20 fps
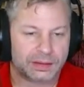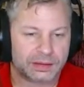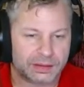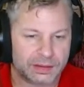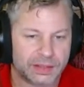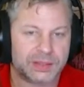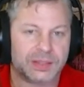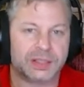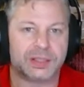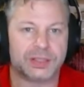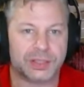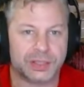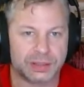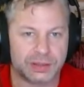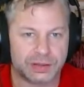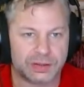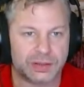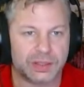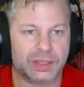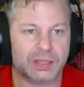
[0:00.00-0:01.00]

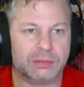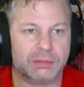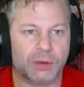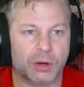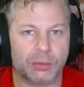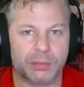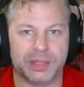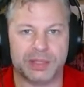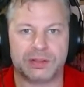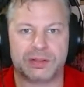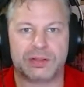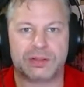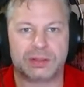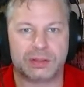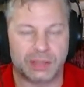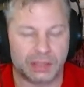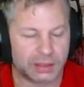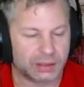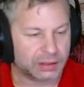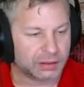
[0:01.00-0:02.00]
decisions in moments.
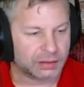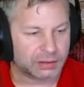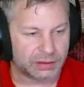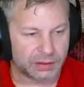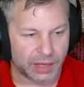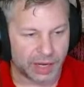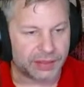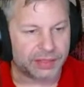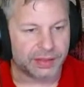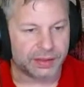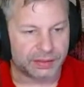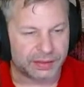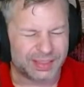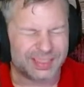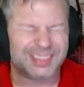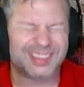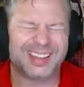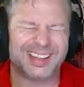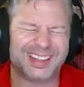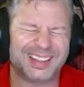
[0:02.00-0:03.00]
I think
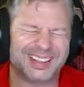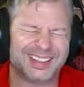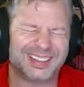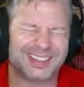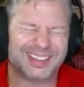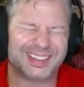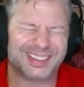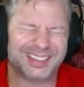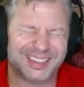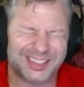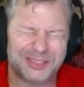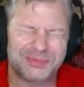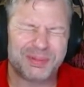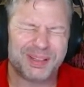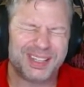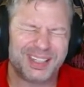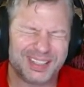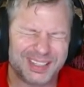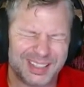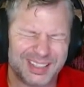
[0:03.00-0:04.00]
that there's
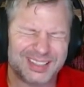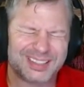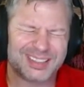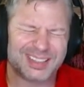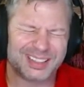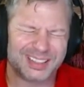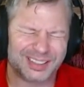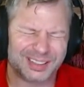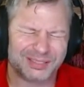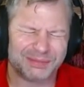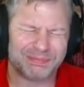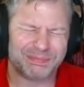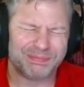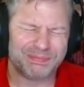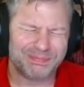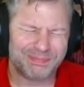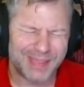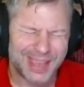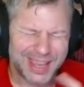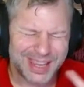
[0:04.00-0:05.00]
plenty of kids that are
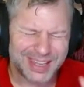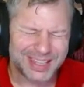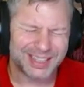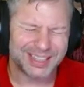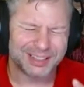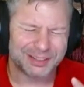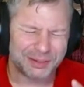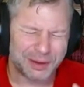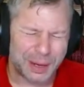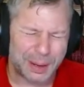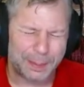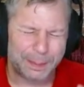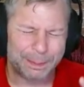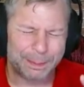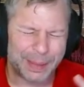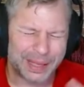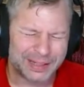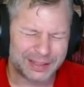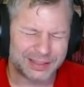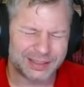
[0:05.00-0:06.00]
making
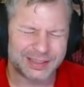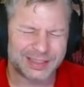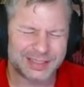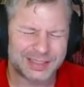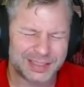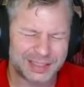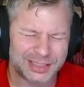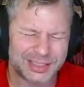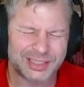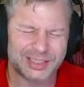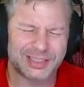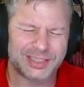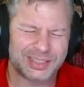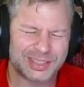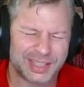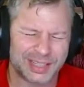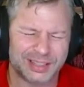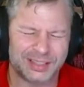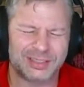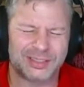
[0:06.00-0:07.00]
better decisions
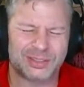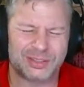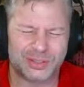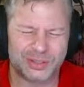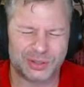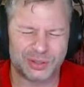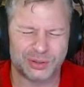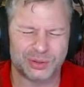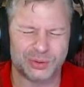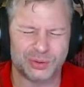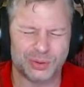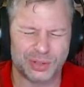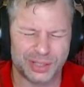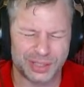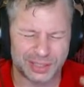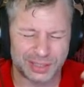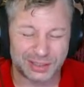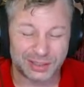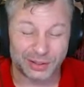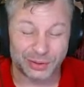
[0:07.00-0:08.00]
thanks to
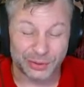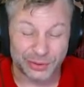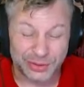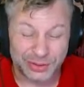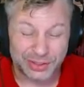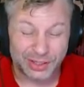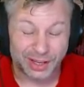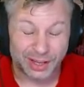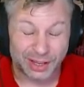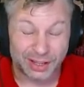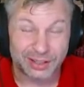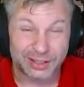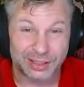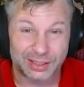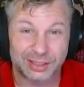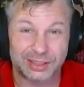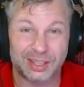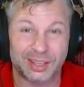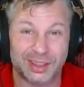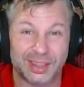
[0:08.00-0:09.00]
adults
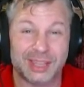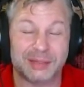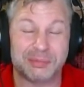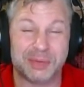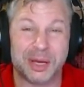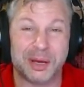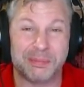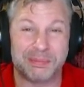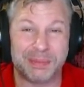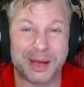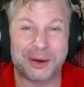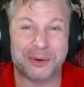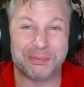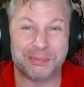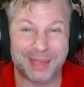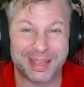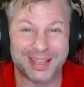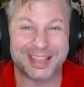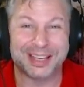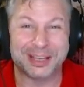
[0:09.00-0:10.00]
talking to them about
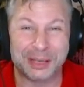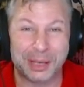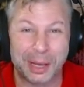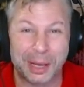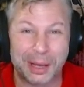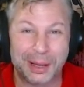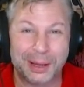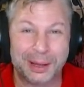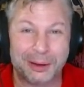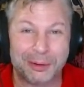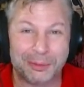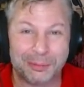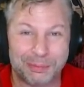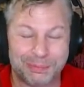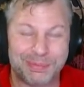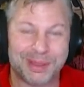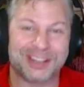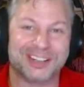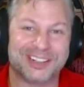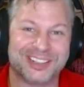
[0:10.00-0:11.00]
making
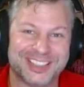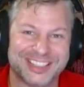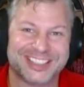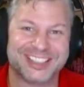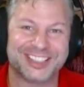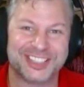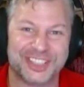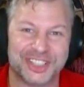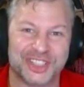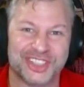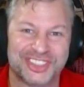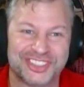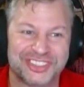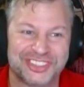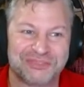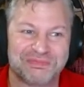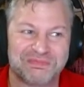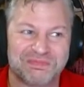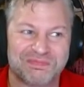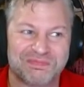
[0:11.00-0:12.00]
better decisions.